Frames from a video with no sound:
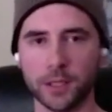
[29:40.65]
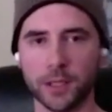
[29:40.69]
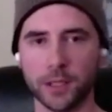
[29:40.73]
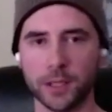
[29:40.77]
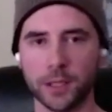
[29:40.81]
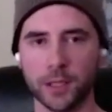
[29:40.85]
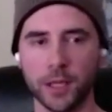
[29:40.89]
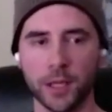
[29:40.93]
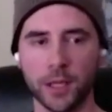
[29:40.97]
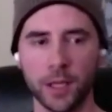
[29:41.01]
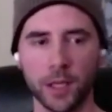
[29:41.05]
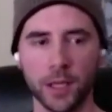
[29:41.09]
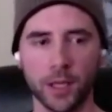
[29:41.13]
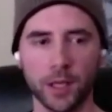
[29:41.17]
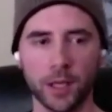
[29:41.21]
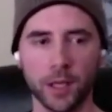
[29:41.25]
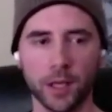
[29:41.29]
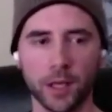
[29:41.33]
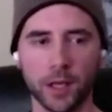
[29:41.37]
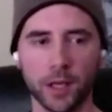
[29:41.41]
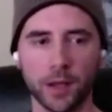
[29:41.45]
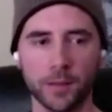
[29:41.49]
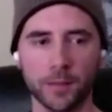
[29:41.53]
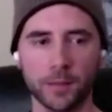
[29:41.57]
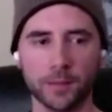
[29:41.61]
Like
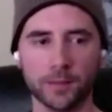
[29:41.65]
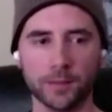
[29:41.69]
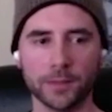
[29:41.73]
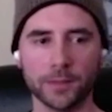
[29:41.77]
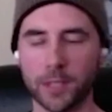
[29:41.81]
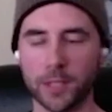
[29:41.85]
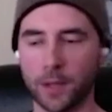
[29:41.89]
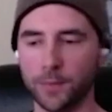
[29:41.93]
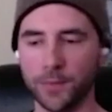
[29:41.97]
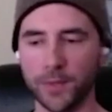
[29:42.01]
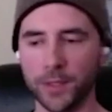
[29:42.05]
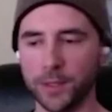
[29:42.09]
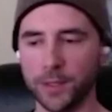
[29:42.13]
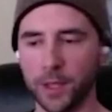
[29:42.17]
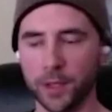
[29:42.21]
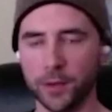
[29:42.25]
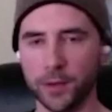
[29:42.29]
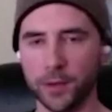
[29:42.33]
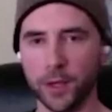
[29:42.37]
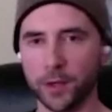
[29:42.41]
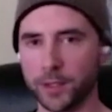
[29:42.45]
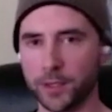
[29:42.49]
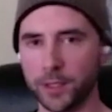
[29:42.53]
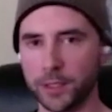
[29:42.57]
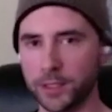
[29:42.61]
um, something that you're
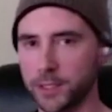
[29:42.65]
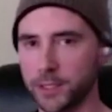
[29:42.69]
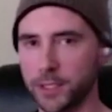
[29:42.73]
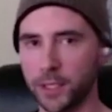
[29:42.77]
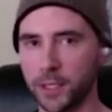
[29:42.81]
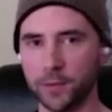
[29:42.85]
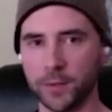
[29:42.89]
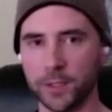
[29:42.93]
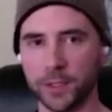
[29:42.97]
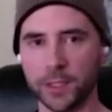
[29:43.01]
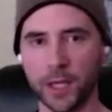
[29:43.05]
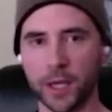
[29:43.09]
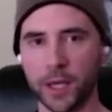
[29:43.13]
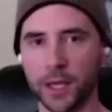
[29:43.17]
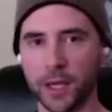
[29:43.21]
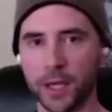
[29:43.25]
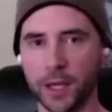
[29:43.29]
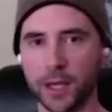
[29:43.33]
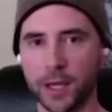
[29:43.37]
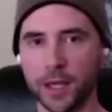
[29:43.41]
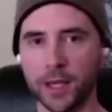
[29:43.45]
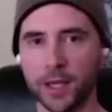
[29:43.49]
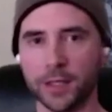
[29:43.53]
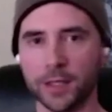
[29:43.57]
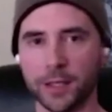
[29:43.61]
not going to see every
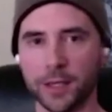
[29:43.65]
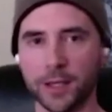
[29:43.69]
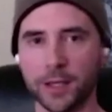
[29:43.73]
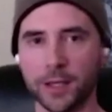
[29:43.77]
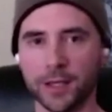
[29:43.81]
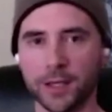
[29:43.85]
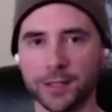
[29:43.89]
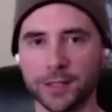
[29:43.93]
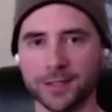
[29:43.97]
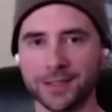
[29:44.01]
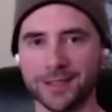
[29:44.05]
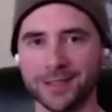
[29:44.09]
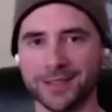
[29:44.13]
day, and uh, and